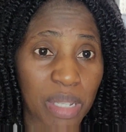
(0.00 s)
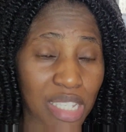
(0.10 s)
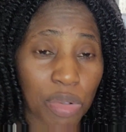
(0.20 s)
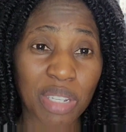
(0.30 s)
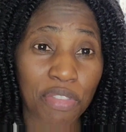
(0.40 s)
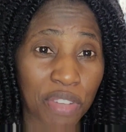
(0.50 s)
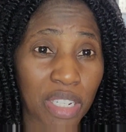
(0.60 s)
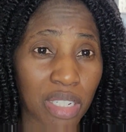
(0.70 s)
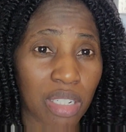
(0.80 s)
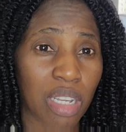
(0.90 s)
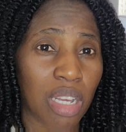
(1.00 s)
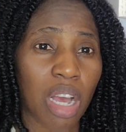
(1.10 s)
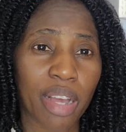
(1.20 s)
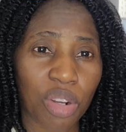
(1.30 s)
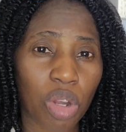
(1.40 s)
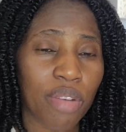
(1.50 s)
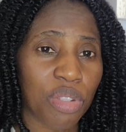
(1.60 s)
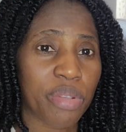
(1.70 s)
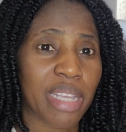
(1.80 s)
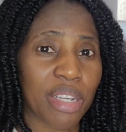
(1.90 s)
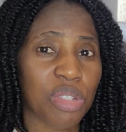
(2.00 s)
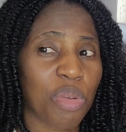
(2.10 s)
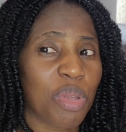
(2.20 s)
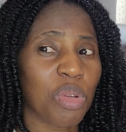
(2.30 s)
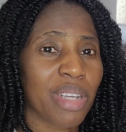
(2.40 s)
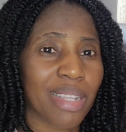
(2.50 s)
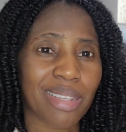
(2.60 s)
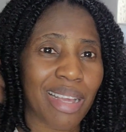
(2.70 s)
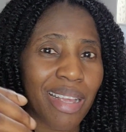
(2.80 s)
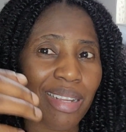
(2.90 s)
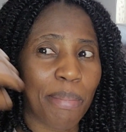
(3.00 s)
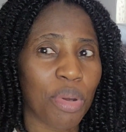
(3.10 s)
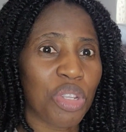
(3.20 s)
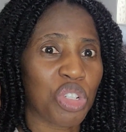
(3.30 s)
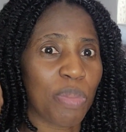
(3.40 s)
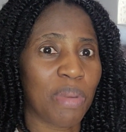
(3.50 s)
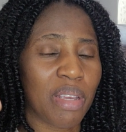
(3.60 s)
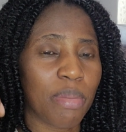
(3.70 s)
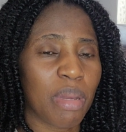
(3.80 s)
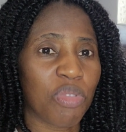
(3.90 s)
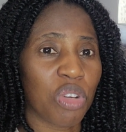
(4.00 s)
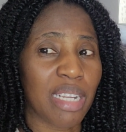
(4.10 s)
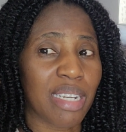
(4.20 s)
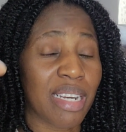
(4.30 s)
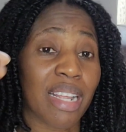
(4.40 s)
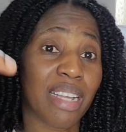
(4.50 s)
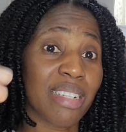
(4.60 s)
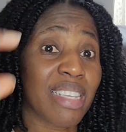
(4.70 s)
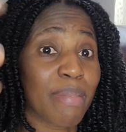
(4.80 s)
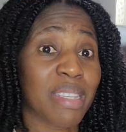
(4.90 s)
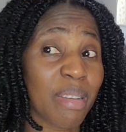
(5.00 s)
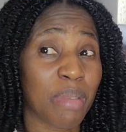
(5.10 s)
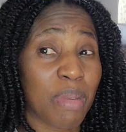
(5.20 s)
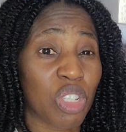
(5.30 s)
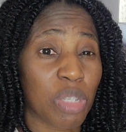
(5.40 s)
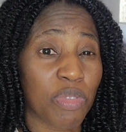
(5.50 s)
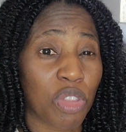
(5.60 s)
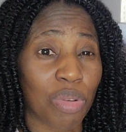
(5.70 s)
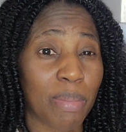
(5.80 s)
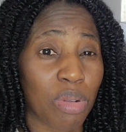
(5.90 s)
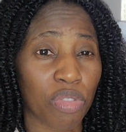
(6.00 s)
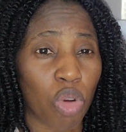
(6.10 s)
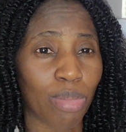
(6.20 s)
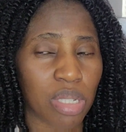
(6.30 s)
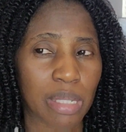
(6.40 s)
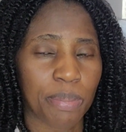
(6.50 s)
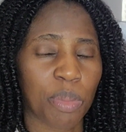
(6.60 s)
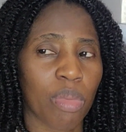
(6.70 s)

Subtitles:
Excluding feeding and all of those. So when you look at the money you should pay, maybe for and a semester, maybe just for 3 months or 4 months.